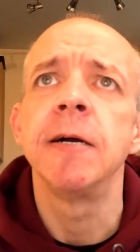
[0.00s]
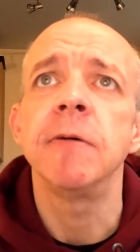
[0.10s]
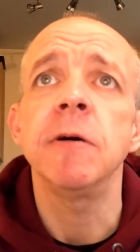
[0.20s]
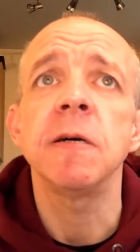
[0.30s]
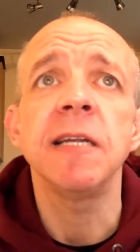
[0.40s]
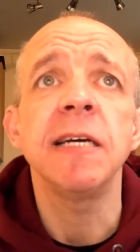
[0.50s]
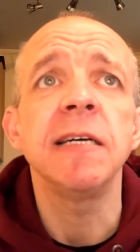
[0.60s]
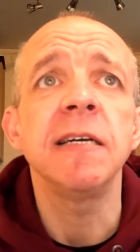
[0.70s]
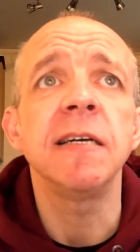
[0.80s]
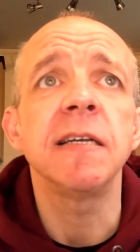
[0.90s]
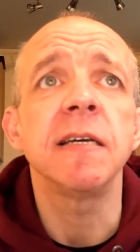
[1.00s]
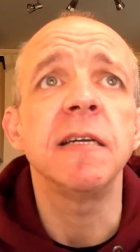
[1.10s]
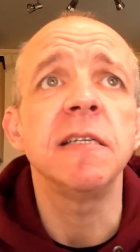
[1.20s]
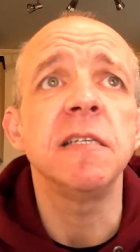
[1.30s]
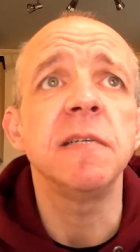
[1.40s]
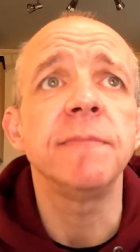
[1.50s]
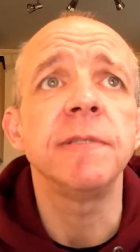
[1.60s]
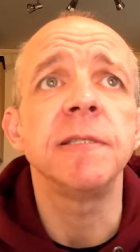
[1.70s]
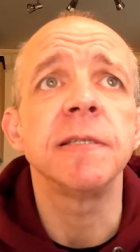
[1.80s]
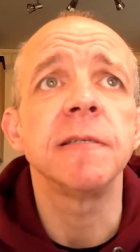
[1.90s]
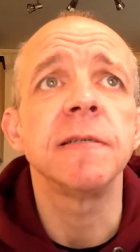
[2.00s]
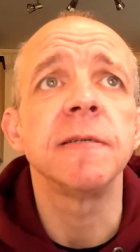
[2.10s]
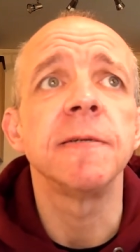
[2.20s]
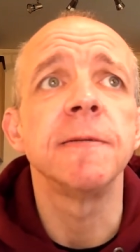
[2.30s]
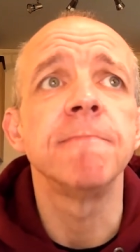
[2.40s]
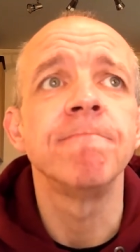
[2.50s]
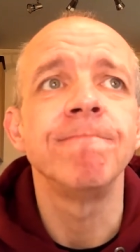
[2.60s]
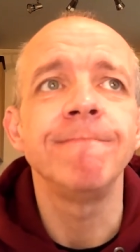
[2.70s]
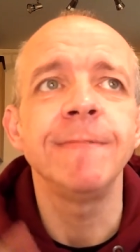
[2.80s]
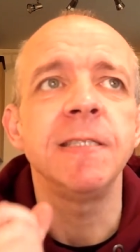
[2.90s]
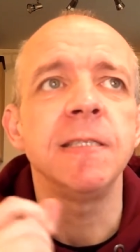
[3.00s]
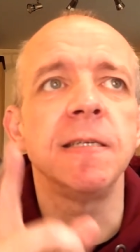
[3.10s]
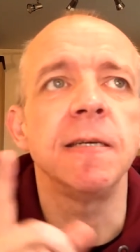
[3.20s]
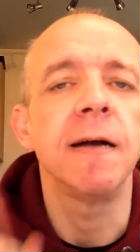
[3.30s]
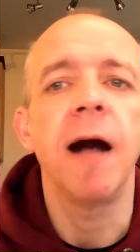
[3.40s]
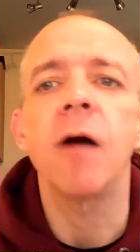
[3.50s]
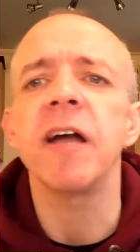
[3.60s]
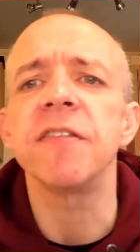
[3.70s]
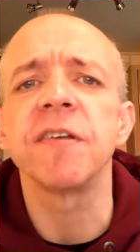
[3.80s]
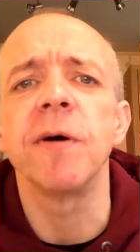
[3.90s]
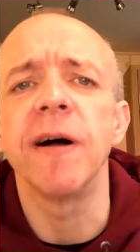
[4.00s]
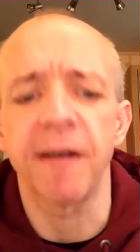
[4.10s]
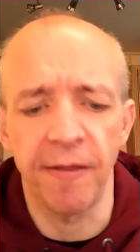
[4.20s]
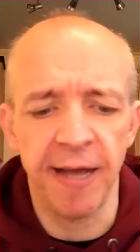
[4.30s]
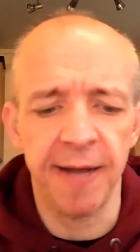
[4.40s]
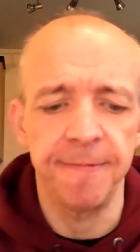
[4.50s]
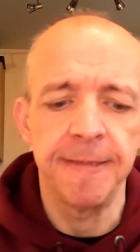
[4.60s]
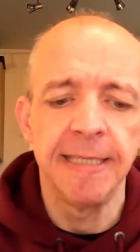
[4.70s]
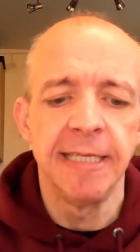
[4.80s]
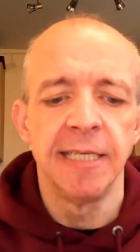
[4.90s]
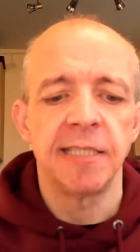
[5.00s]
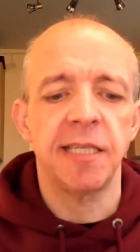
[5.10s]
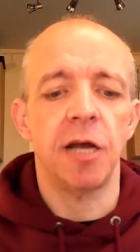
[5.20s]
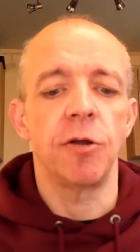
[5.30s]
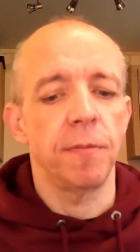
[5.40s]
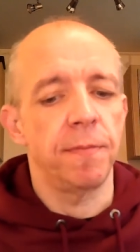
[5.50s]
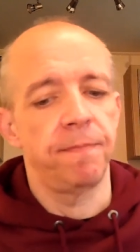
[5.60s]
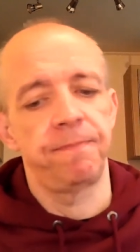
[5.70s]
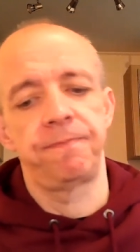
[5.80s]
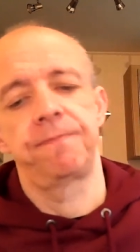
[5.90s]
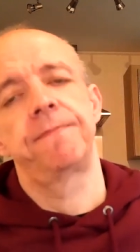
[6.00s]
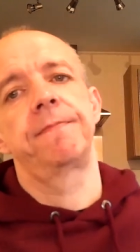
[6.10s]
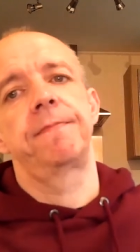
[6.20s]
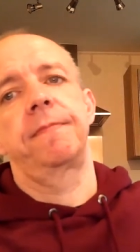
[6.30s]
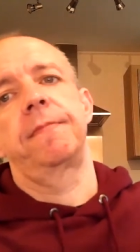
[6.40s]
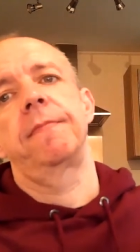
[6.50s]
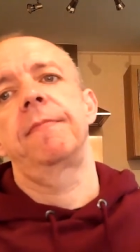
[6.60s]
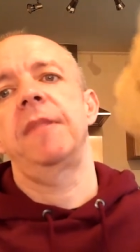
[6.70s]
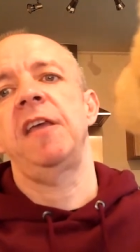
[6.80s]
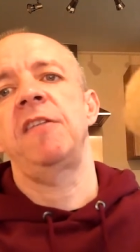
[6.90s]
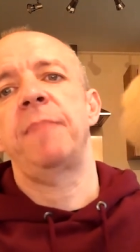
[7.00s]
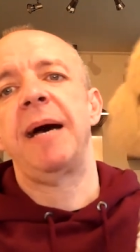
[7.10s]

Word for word: walk like an Egyptian. Yeah. I'll get to work on that. So, He's